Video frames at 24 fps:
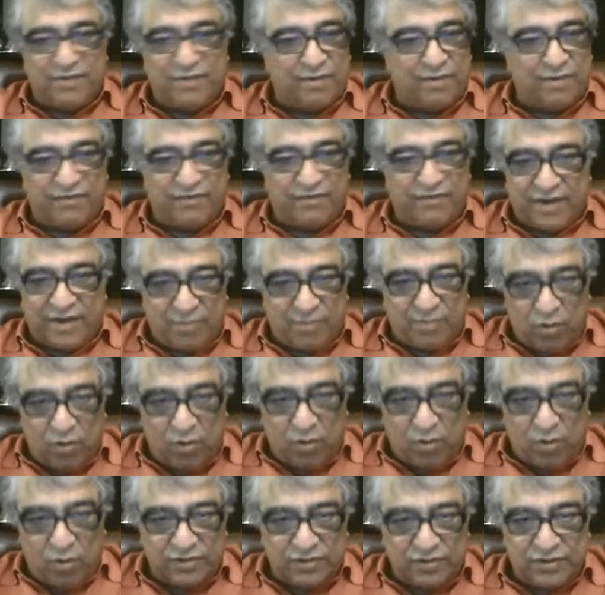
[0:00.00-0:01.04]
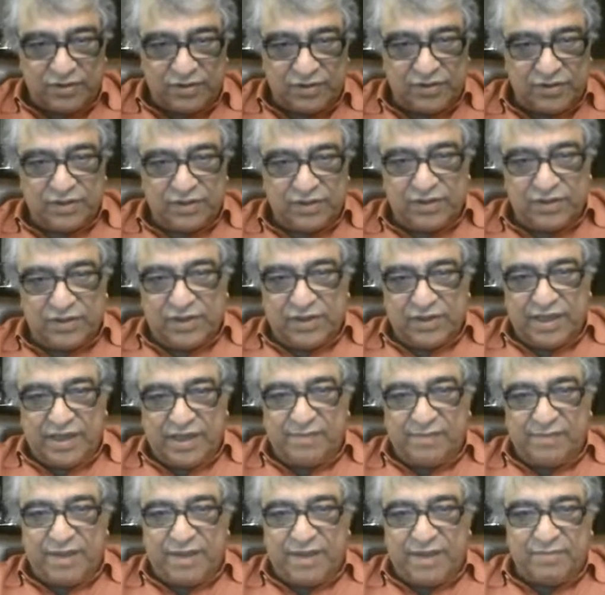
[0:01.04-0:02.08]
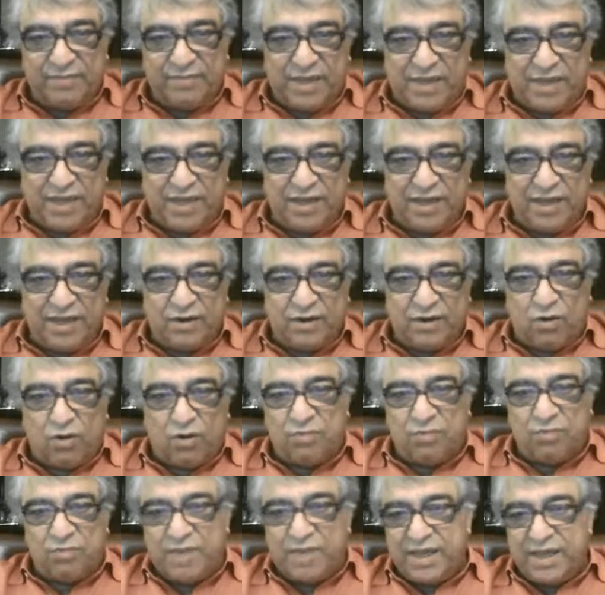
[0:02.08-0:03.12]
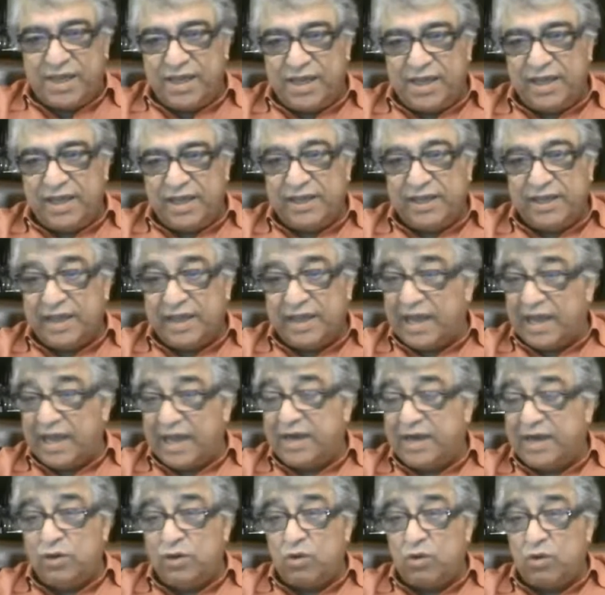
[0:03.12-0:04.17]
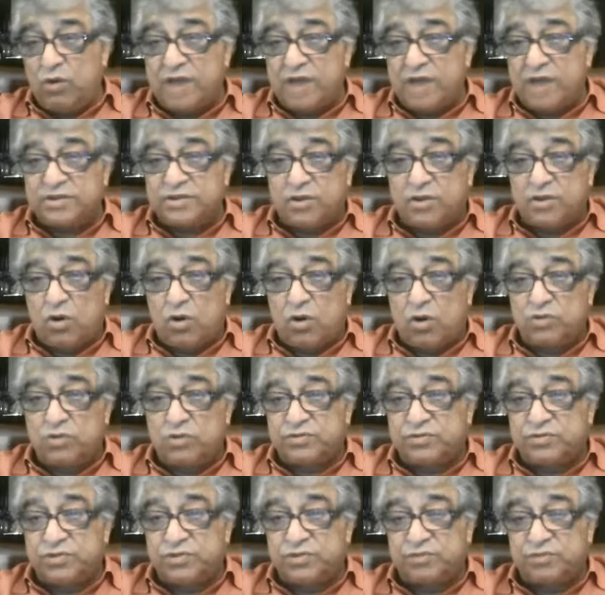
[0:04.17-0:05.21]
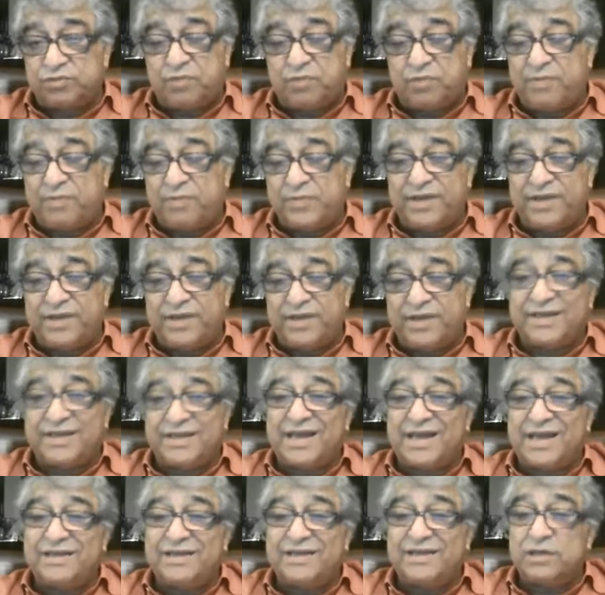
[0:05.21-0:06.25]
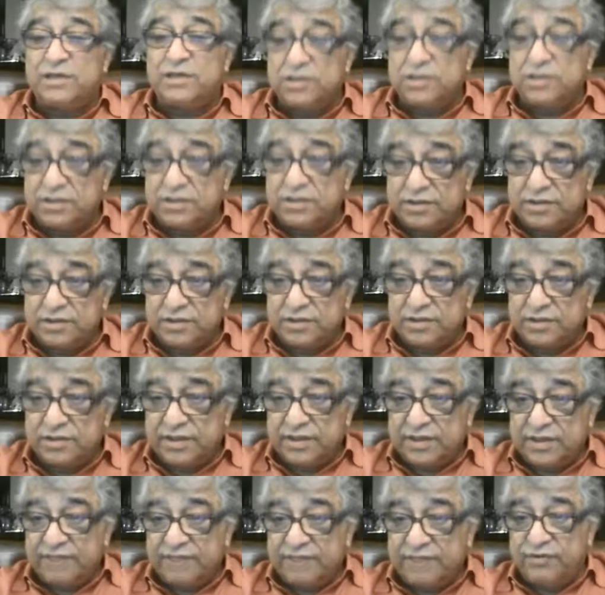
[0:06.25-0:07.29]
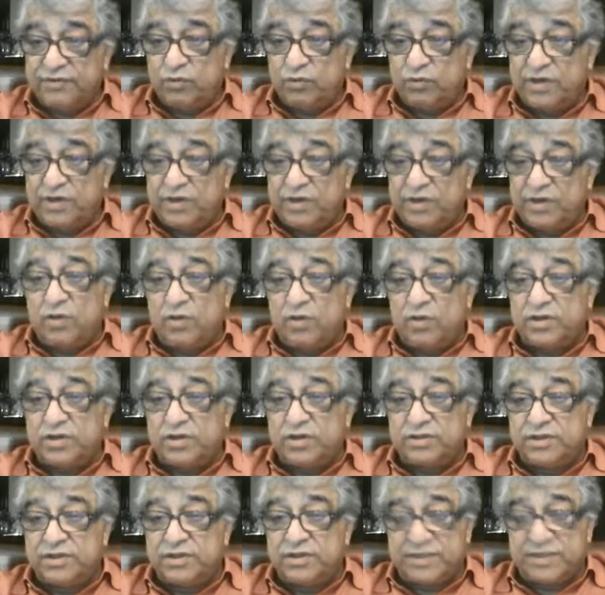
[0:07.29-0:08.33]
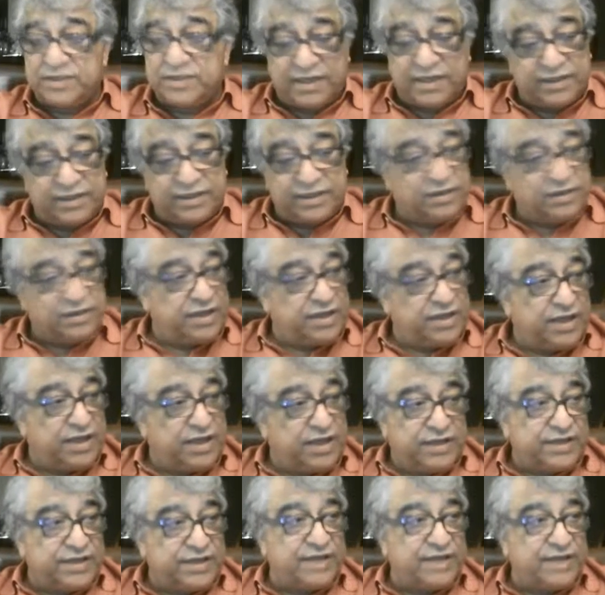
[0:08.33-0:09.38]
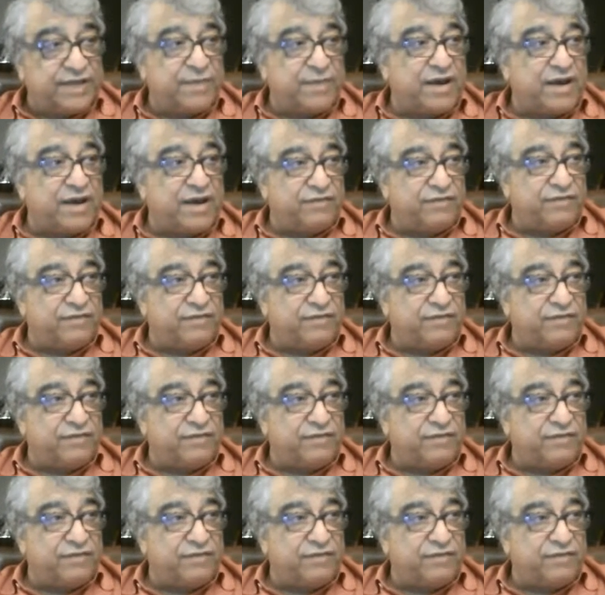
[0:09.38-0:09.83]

I'm available, email me, call Excellent. me, and you guys are close. We should probably get together. Yeah. We really want to do this, and think about it.